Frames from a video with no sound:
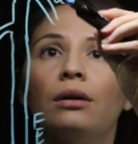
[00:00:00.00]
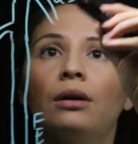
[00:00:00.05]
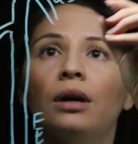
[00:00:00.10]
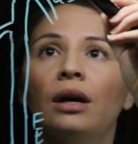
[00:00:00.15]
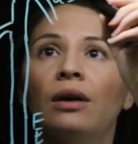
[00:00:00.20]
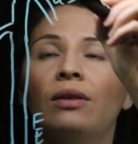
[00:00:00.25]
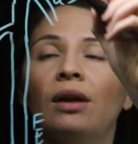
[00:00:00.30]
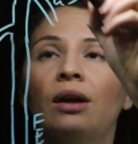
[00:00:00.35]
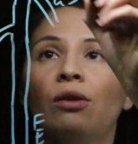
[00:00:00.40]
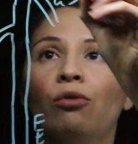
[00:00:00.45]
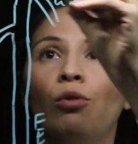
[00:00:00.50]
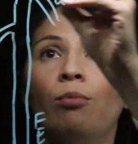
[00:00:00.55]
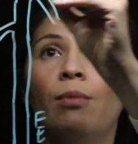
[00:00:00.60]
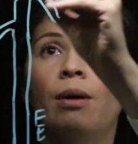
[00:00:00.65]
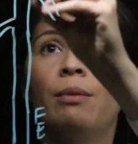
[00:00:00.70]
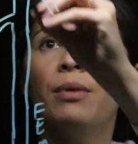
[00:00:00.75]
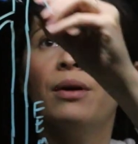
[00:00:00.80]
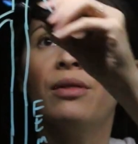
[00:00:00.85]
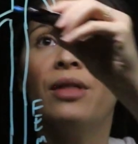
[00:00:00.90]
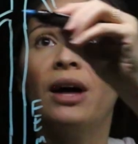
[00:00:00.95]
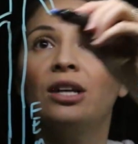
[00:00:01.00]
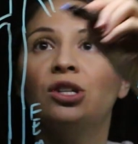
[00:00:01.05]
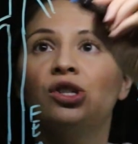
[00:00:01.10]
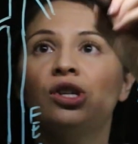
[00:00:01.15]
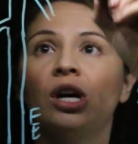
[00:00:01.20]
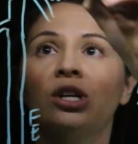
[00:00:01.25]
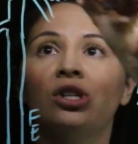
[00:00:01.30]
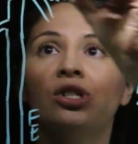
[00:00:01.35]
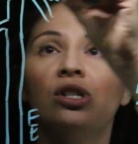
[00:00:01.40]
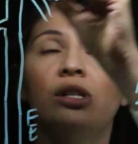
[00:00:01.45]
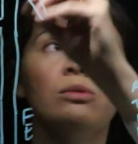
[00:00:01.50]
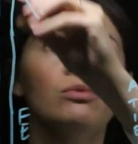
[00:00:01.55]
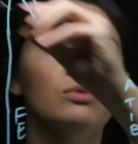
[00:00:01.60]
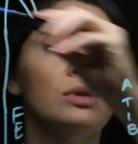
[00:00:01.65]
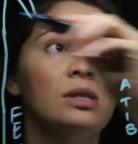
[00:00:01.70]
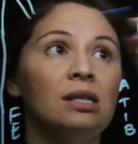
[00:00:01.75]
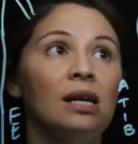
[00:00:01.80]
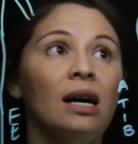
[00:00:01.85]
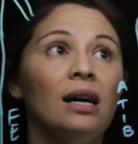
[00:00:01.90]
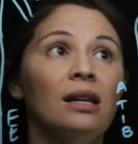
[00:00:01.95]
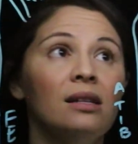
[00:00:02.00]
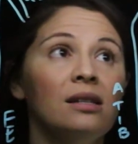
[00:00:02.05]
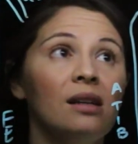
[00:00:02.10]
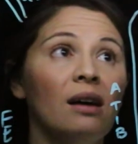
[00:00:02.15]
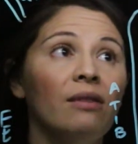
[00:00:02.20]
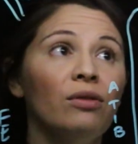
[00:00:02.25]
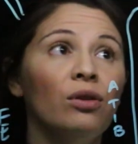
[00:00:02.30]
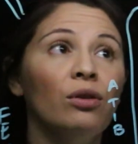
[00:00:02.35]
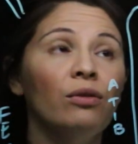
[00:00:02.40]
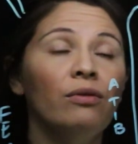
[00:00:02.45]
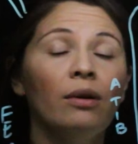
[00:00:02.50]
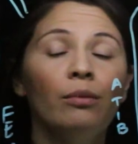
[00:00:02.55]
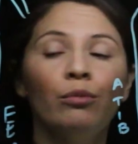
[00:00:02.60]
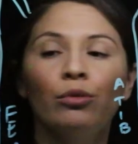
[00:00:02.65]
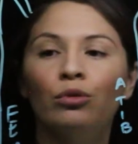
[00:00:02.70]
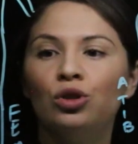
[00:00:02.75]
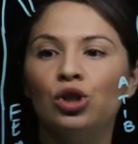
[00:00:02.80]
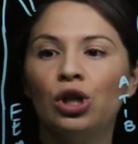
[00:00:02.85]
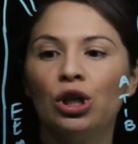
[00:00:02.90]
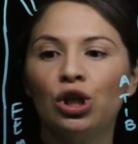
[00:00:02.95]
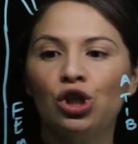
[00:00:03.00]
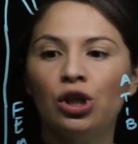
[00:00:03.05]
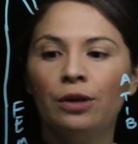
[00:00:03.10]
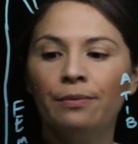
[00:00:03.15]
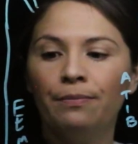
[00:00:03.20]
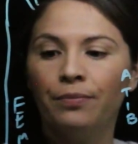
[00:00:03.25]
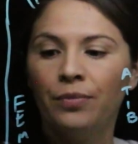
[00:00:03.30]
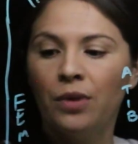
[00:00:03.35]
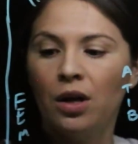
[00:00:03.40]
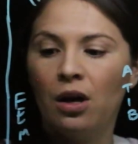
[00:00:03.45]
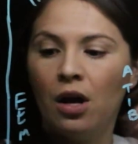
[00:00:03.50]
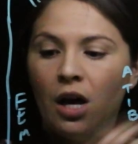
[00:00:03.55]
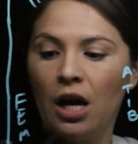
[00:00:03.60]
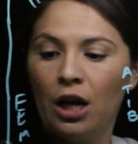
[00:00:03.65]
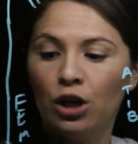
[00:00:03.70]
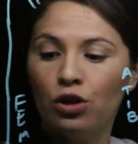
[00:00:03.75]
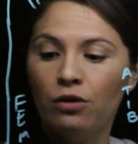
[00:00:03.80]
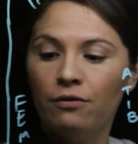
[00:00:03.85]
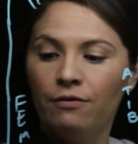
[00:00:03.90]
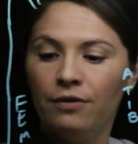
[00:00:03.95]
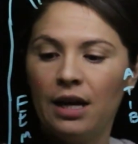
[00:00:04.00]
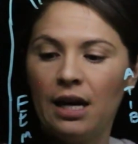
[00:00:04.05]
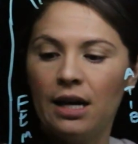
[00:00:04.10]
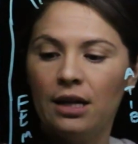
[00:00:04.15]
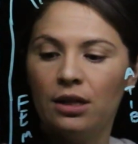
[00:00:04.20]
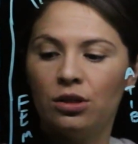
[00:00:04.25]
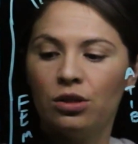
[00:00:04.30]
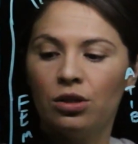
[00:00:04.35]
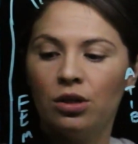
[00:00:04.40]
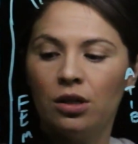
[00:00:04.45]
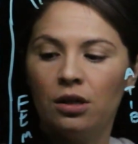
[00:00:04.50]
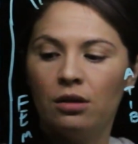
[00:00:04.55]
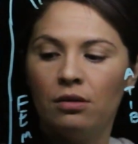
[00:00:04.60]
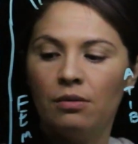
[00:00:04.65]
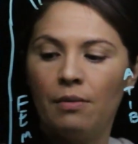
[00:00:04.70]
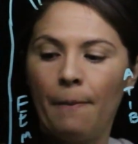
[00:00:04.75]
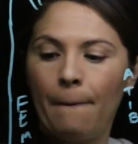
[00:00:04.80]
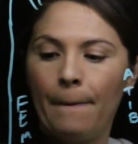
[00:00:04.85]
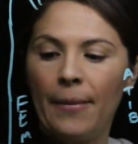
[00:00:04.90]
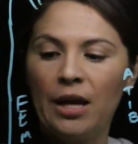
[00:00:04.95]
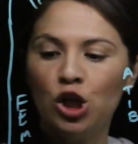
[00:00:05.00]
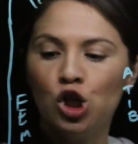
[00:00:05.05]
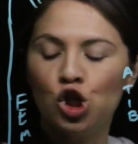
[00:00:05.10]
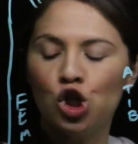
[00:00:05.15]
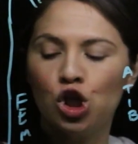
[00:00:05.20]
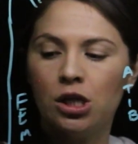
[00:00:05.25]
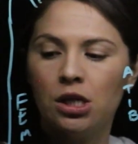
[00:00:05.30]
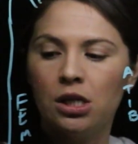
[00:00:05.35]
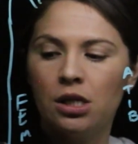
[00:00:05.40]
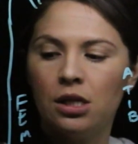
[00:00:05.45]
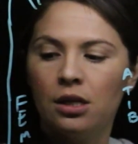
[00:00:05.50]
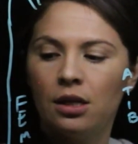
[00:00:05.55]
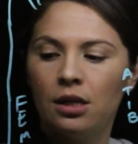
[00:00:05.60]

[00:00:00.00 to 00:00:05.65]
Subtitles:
And then remember that junction was that sapheno-femoral junction. And don't forget to mention,